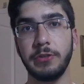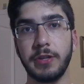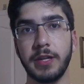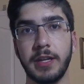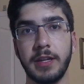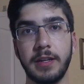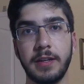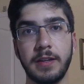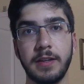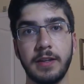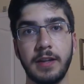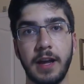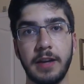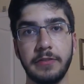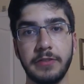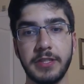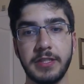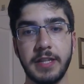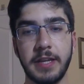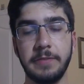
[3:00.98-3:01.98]
you can kind
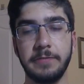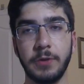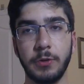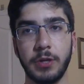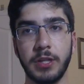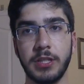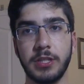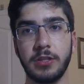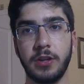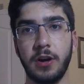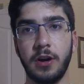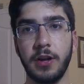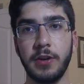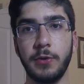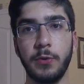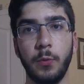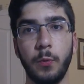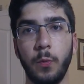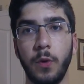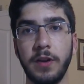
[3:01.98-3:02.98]
of stay focused
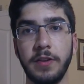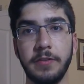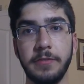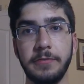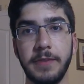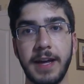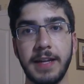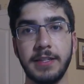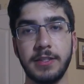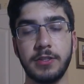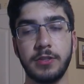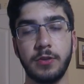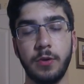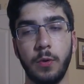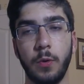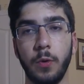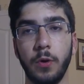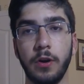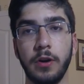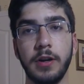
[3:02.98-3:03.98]
on one event
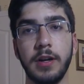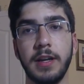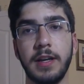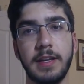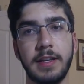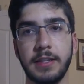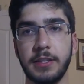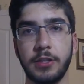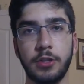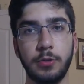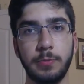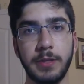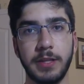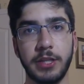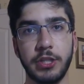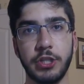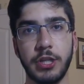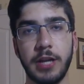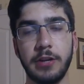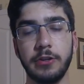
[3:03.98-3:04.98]
or cubing
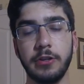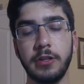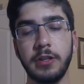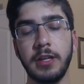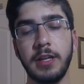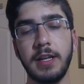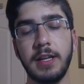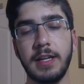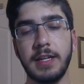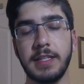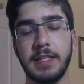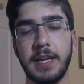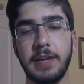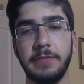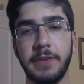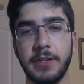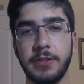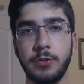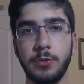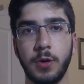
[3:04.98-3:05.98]
in general. Say
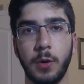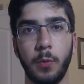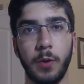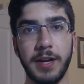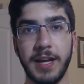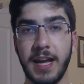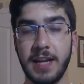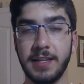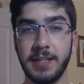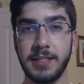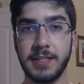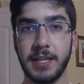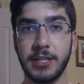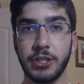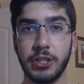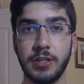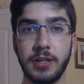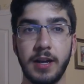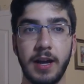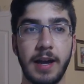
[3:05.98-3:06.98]
if I do a one-handed
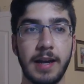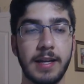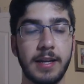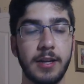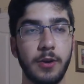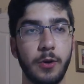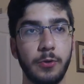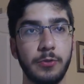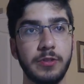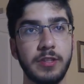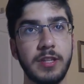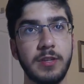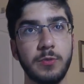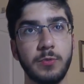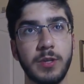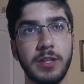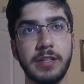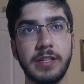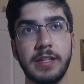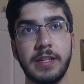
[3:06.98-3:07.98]
session, I can only
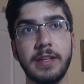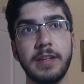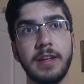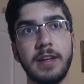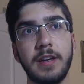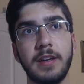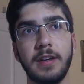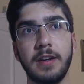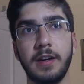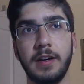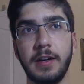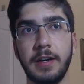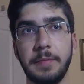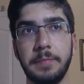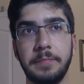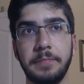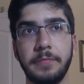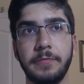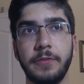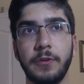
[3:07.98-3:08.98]
really
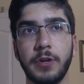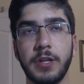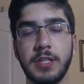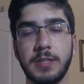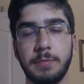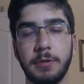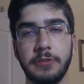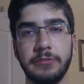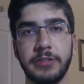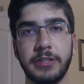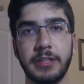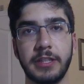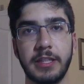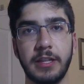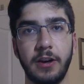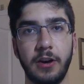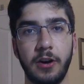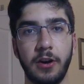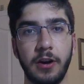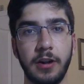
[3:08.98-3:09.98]
focus
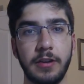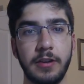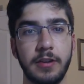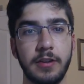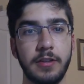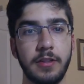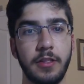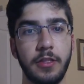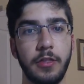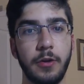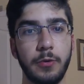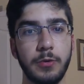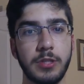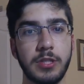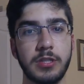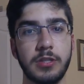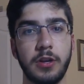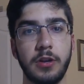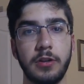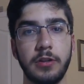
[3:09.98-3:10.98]
perfectly on those
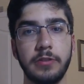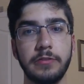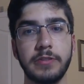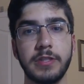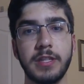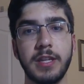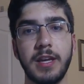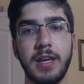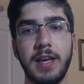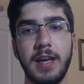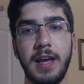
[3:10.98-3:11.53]
solves